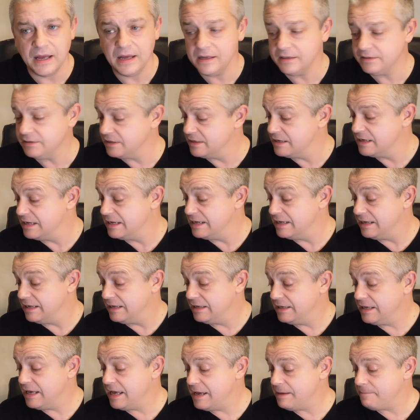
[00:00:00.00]
And
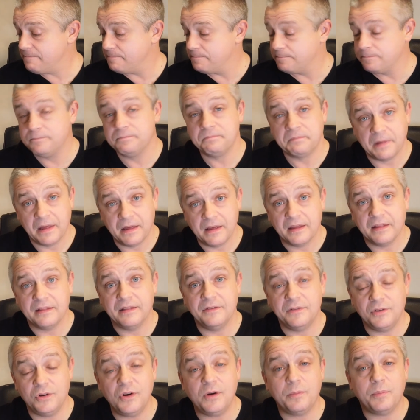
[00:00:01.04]
yeah,
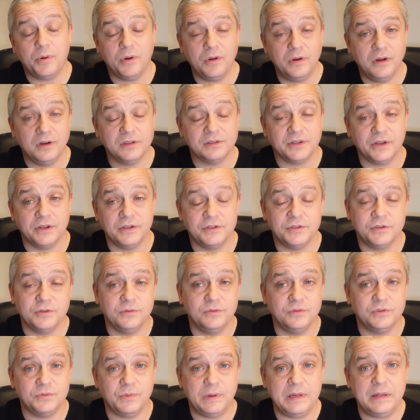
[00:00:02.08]
they have a lot of product out,
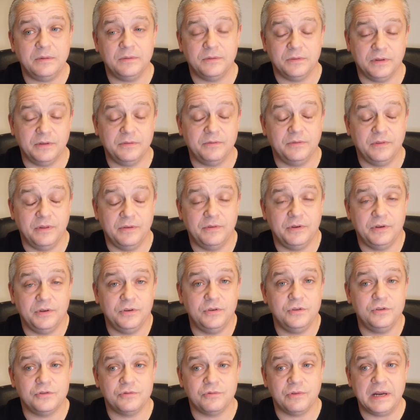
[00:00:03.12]
so as well, they have a
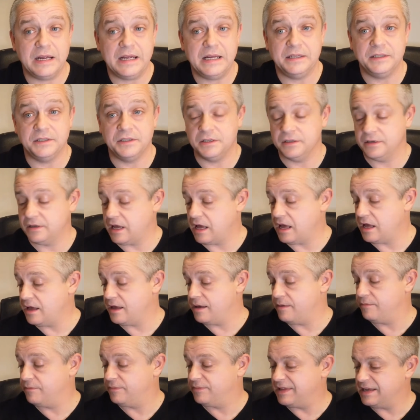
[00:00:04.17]
huge range.
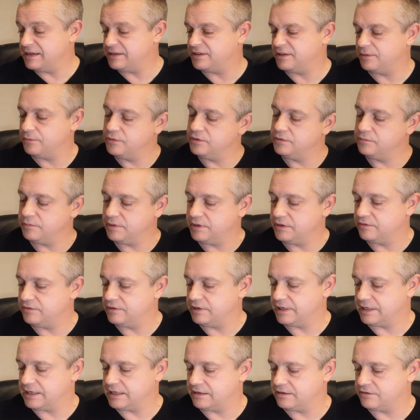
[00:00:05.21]
This I wouldn't be able
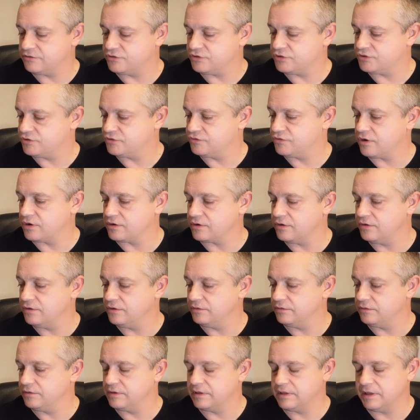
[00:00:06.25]
to struck
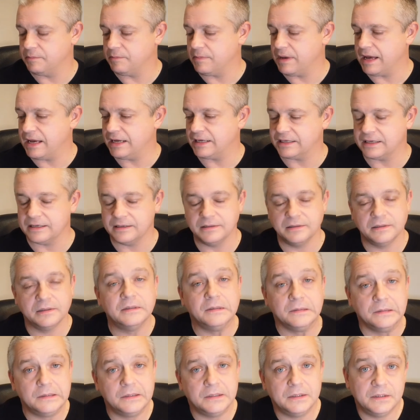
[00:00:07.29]
on, the Mack.
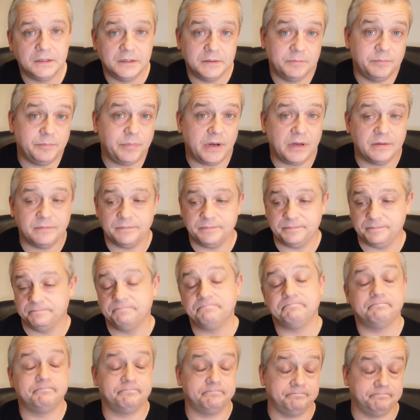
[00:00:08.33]
But
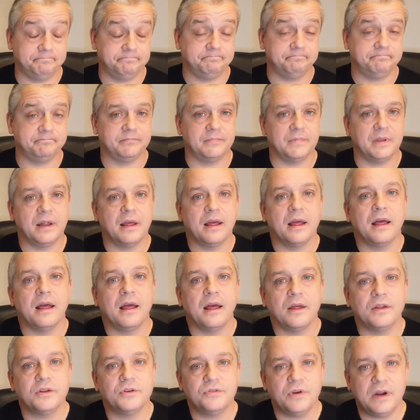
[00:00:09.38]

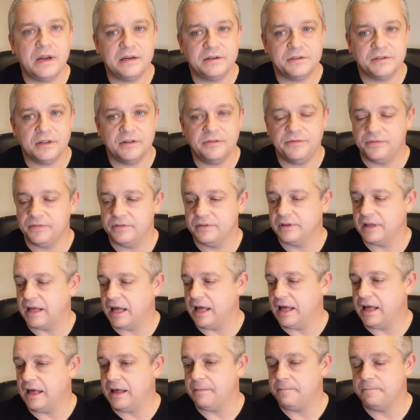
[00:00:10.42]
try it yourself.
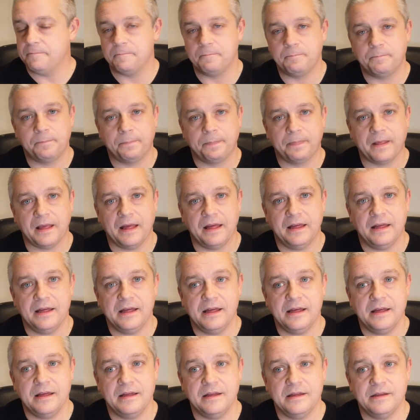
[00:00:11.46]
Give
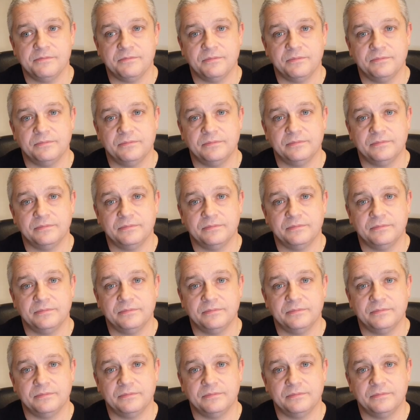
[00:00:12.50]
it